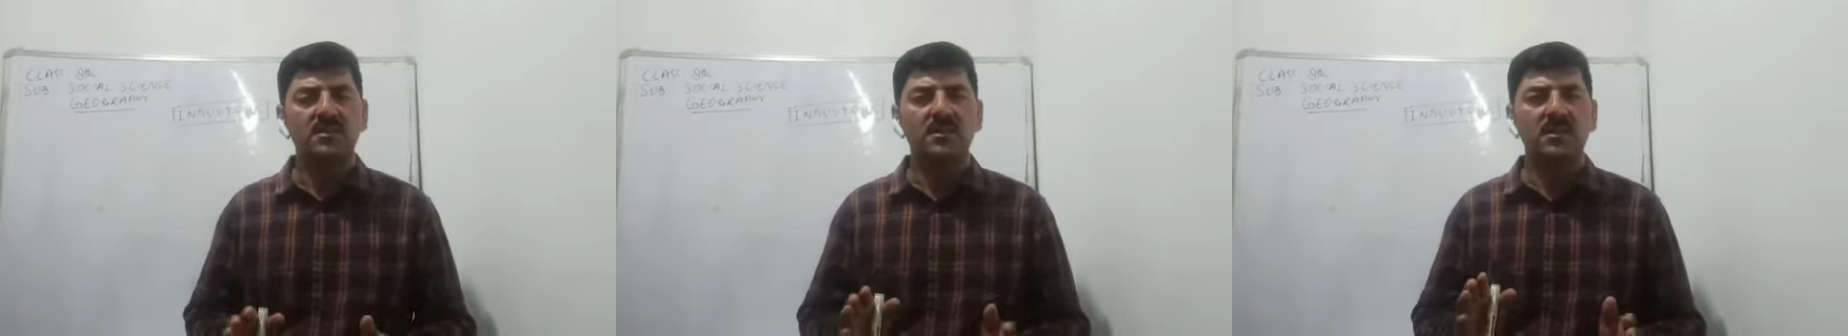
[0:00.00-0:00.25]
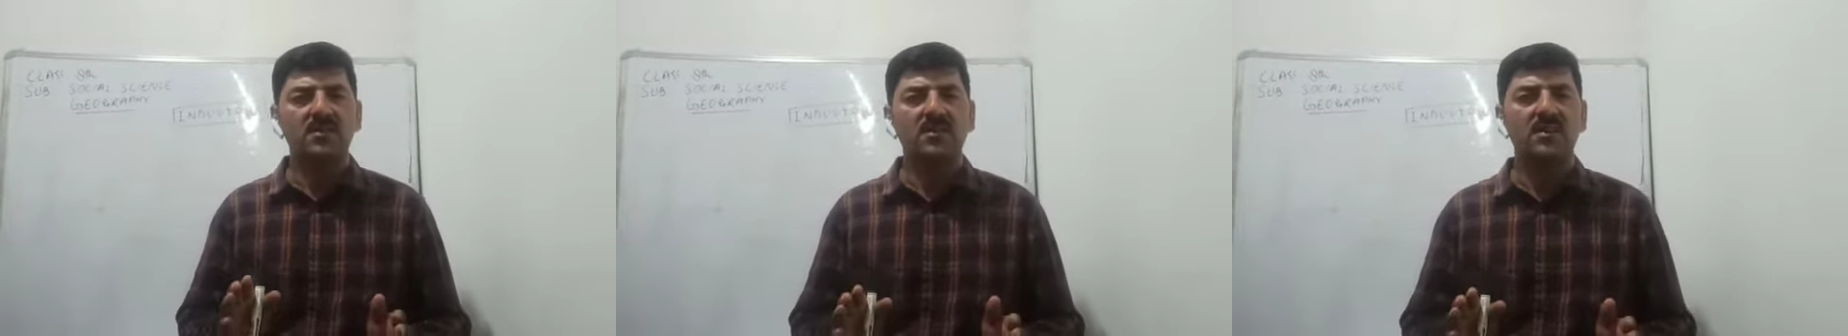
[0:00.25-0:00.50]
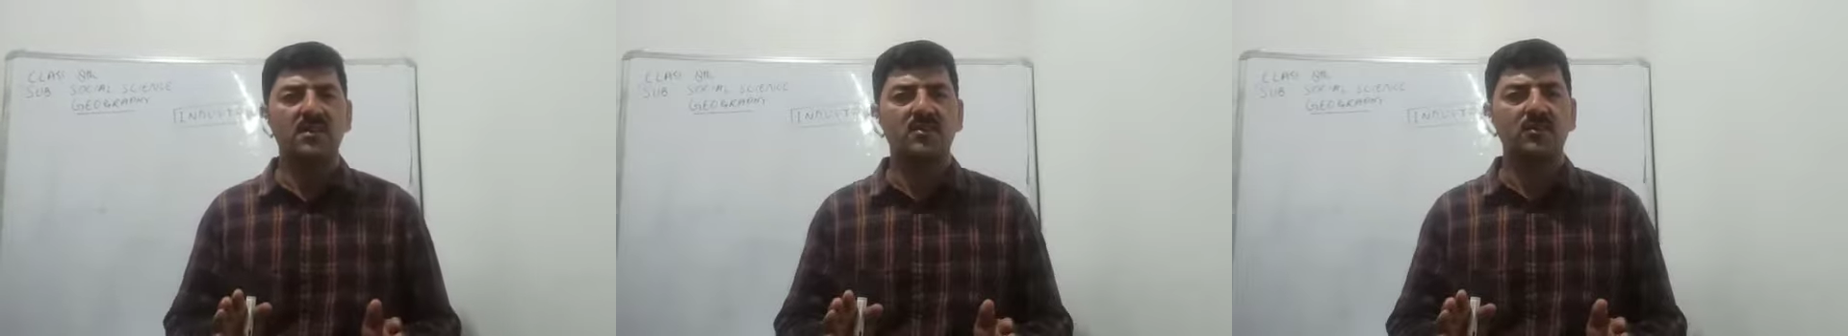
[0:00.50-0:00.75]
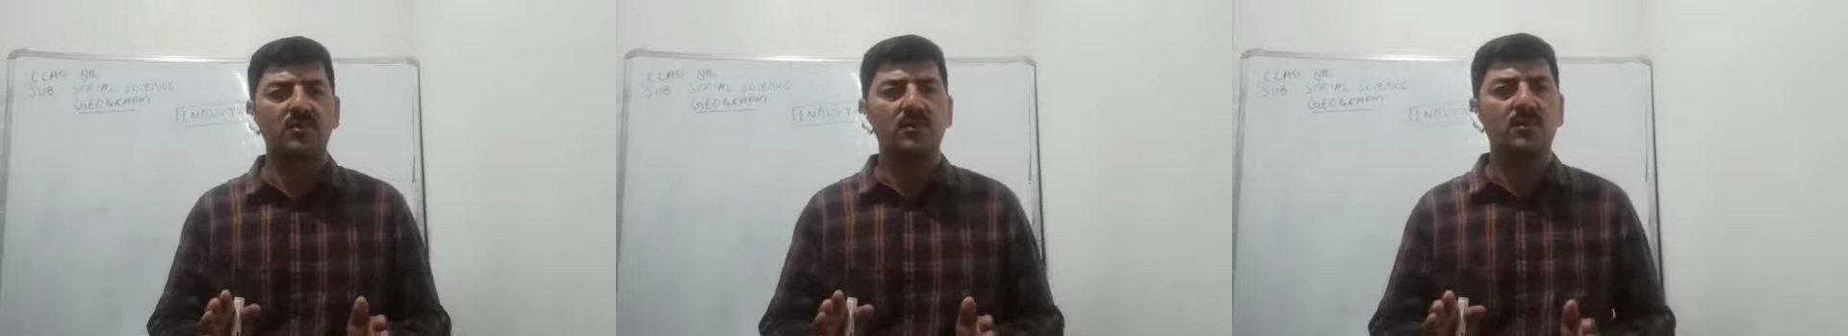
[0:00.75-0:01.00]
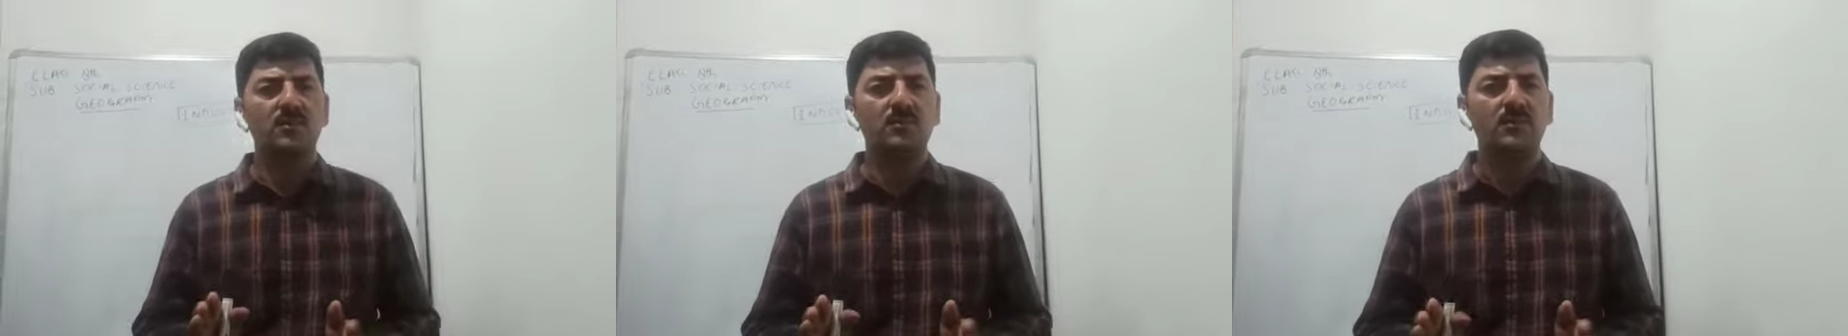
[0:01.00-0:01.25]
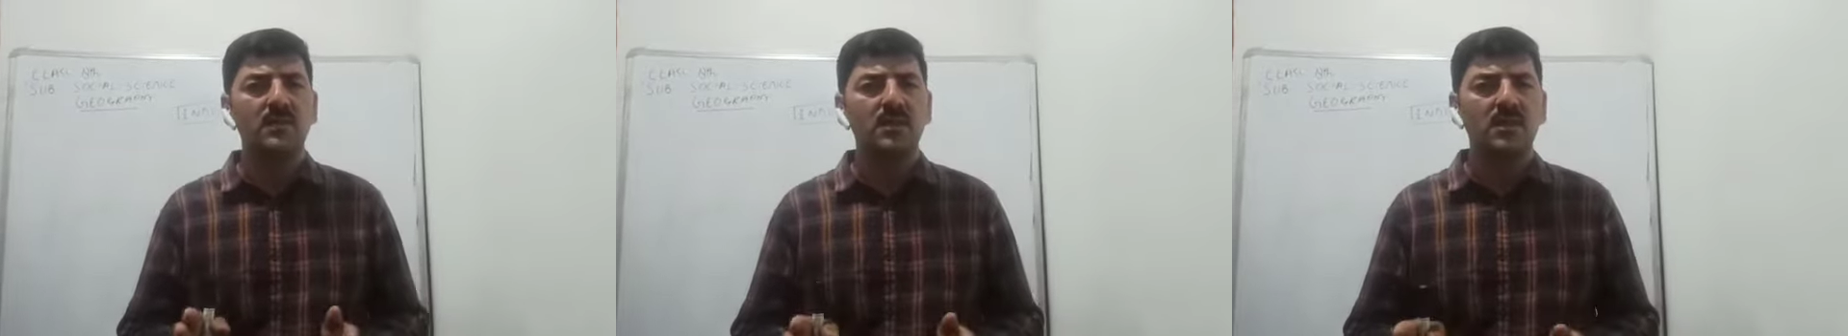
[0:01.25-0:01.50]
refers to
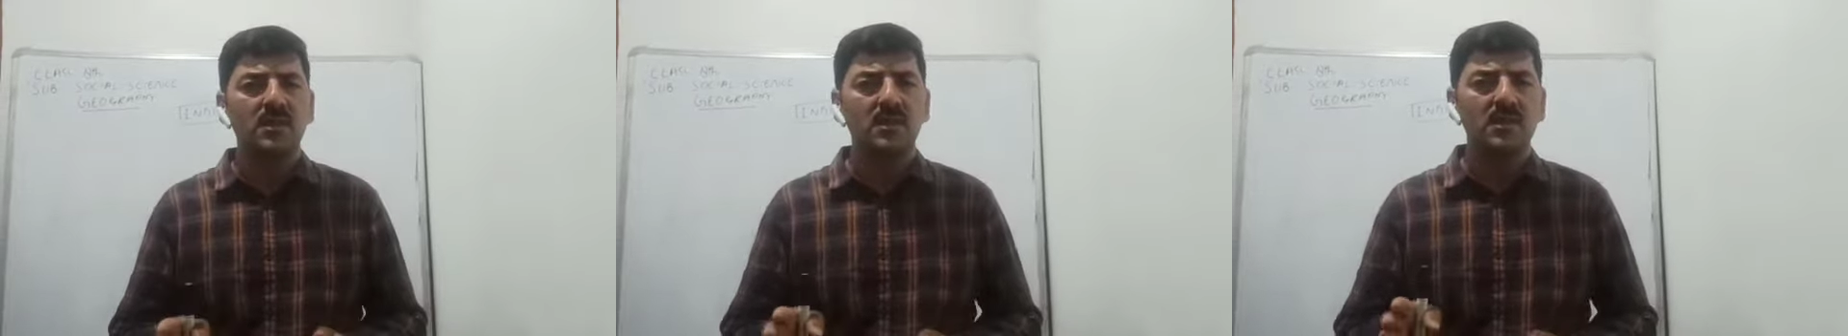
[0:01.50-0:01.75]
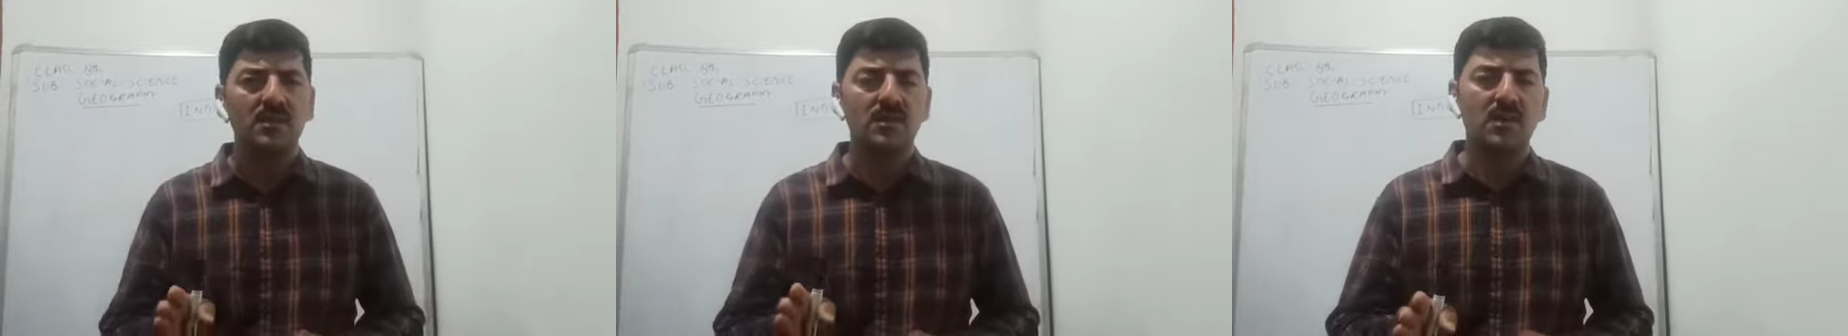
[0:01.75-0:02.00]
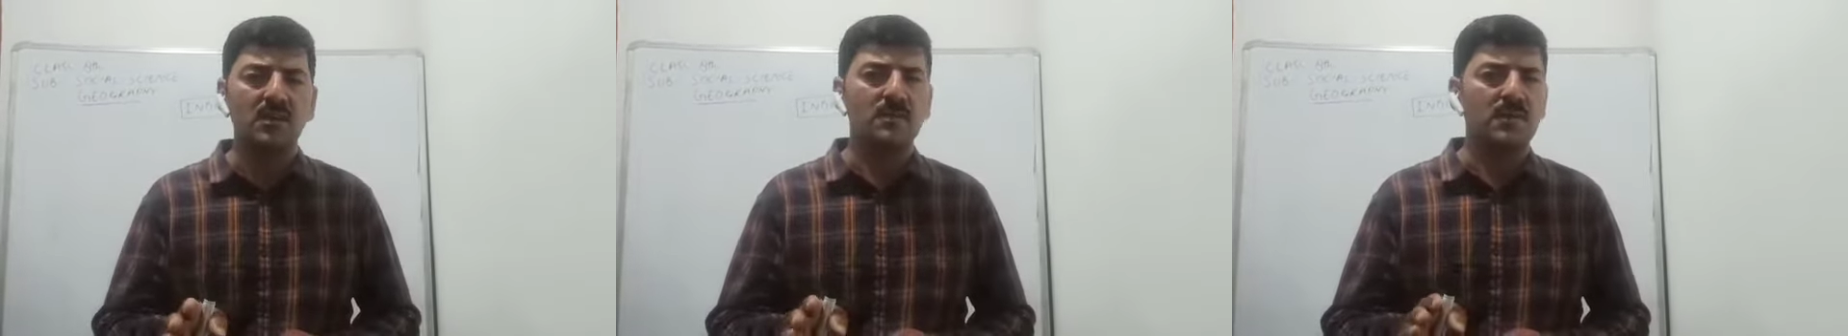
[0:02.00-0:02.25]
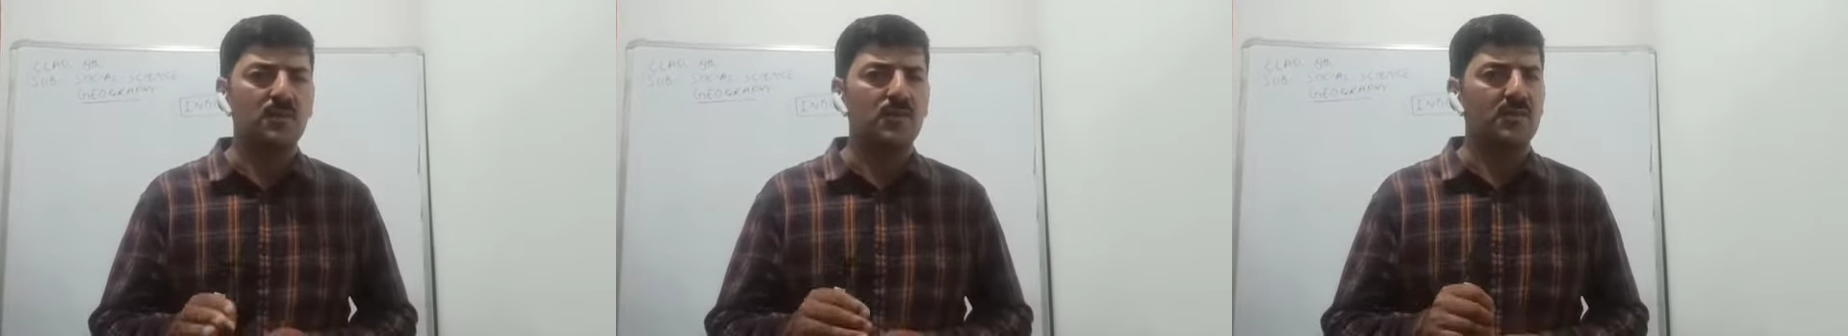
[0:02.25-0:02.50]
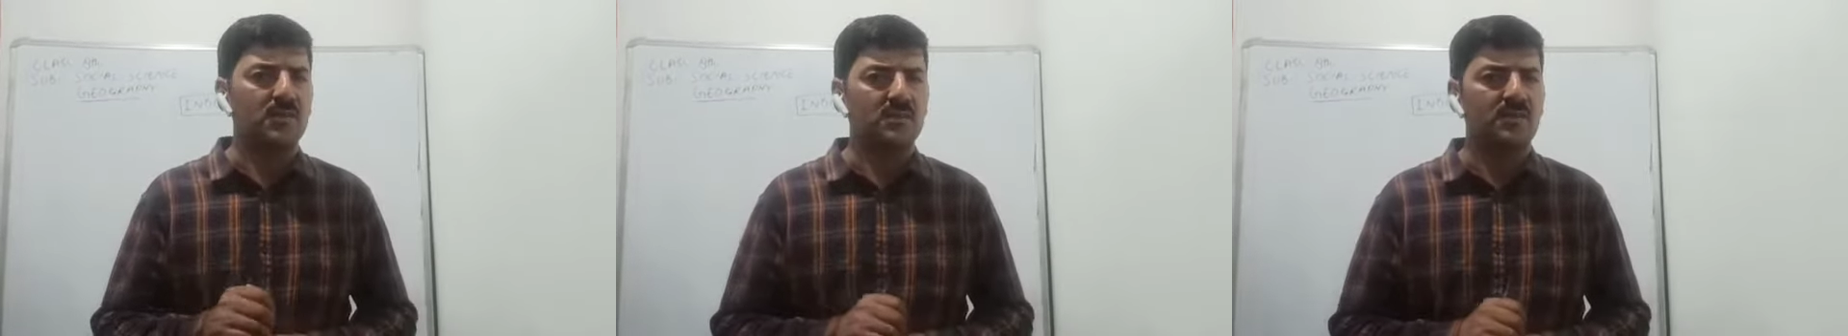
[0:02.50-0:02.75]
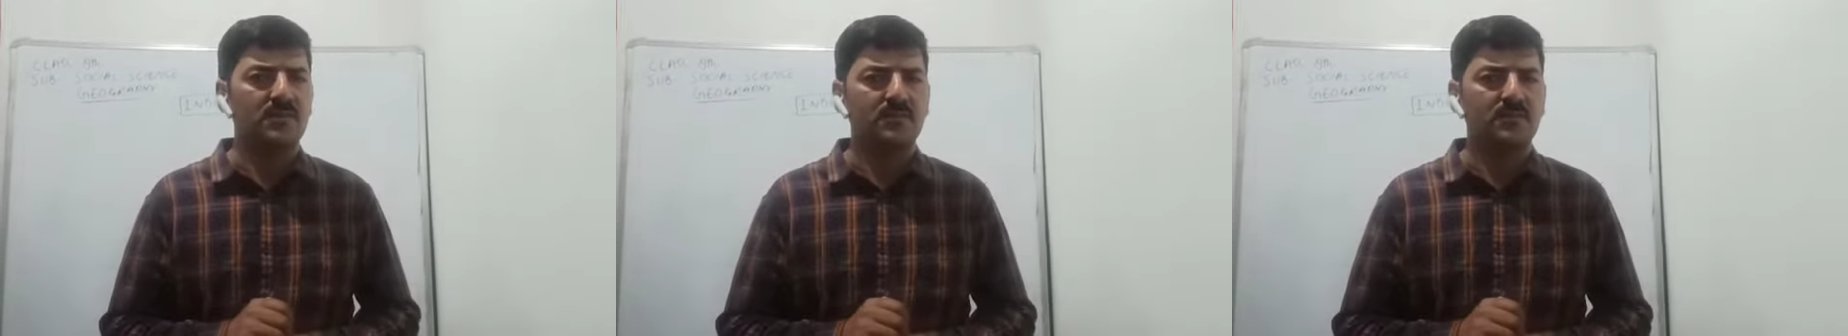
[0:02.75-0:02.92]
economic units